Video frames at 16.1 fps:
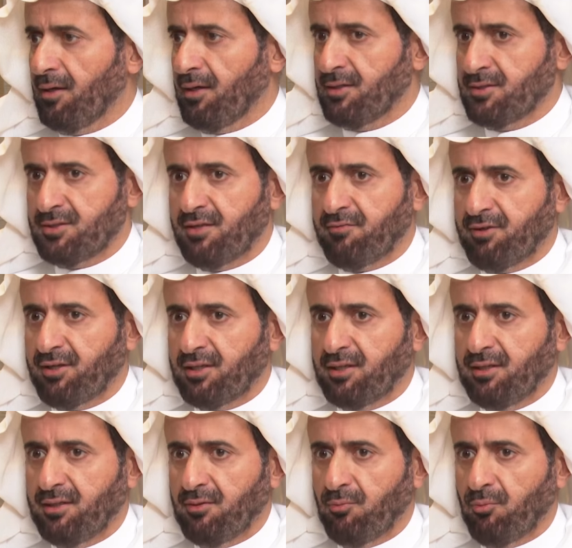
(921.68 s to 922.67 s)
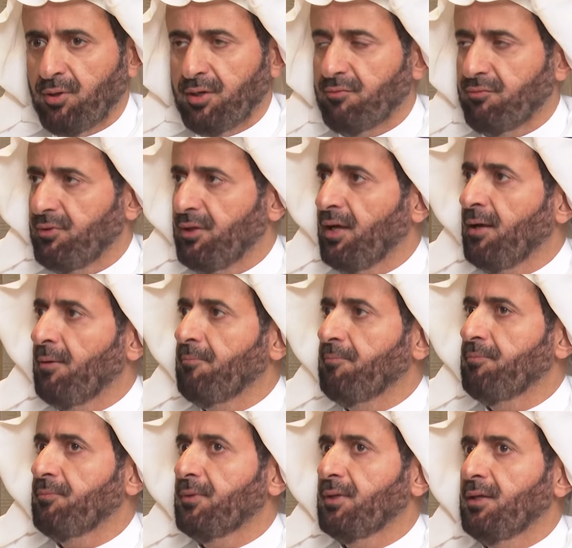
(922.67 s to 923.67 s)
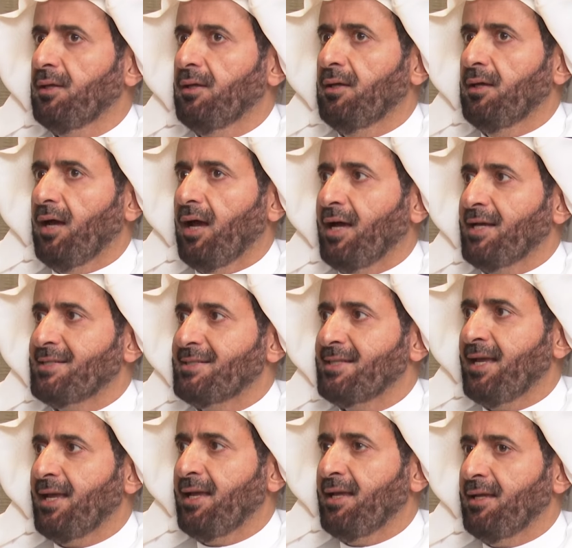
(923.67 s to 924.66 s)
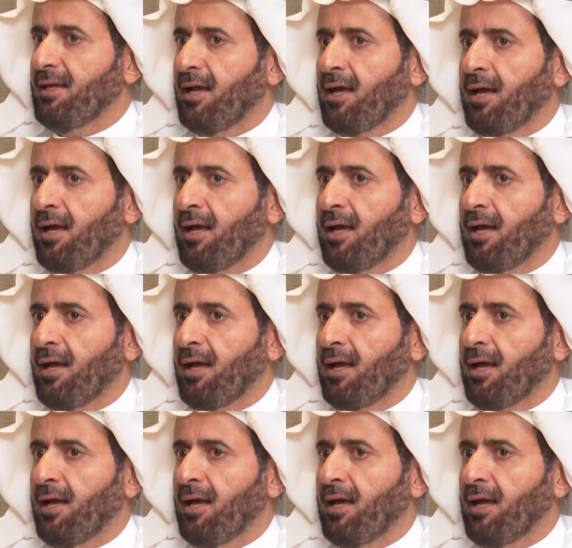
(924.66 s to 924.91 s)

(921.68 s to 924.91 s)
is definitely one of the, I say,